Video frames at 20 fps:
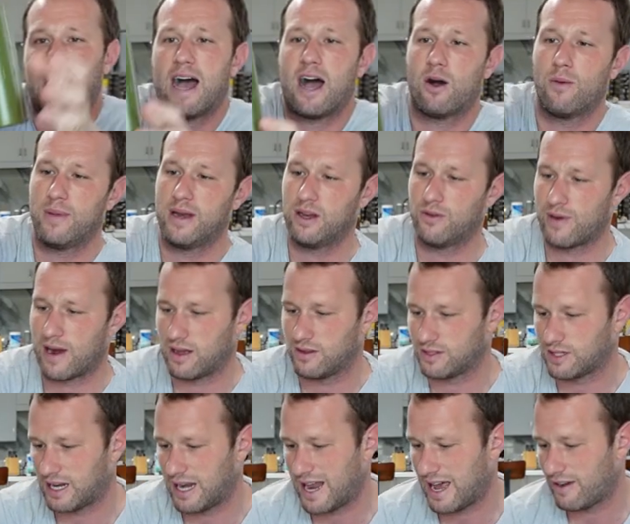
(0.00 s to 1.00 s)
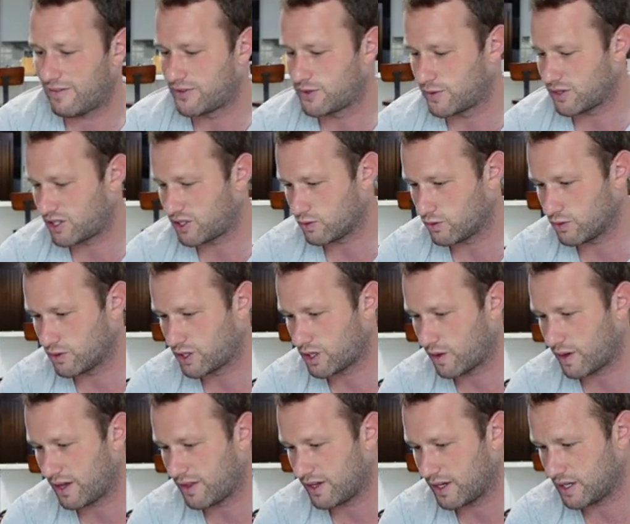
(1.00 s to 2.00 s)
how many rounds are left, which
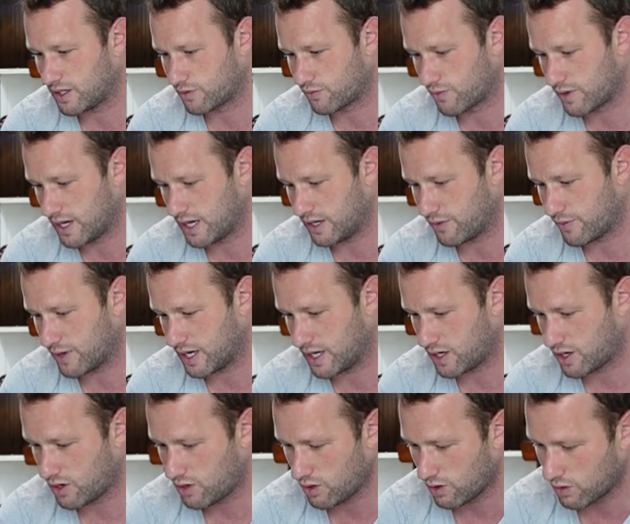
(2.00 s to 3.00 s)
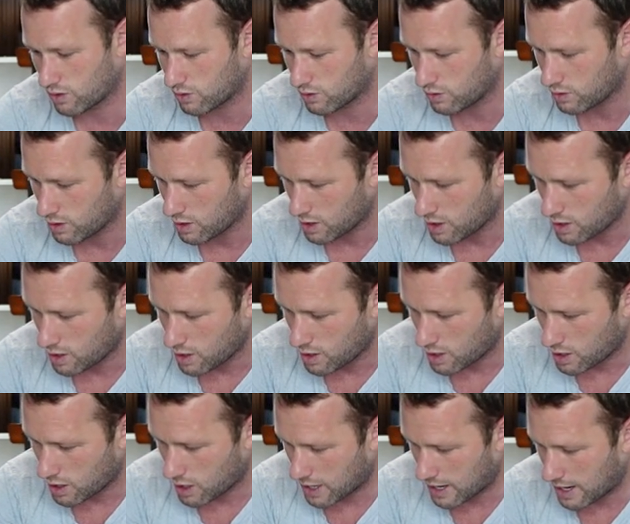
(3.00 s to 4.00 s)
also I think is really, really cool.
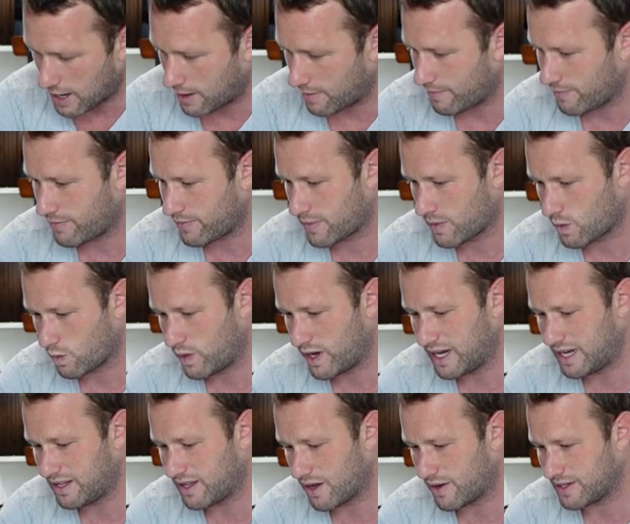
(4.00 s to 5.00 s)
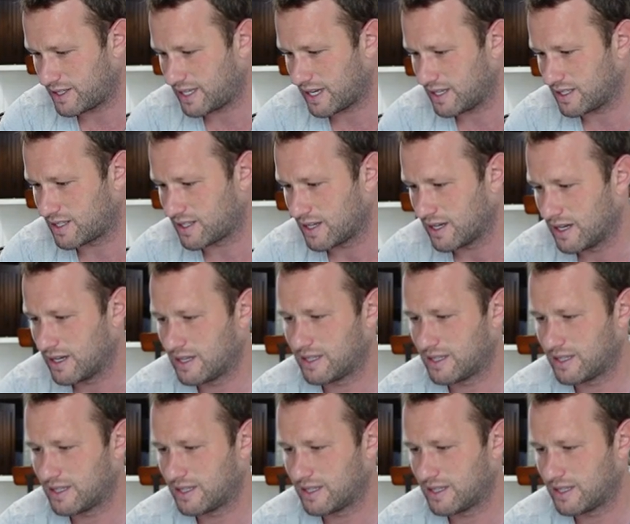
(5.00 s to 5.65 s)
Really though, it says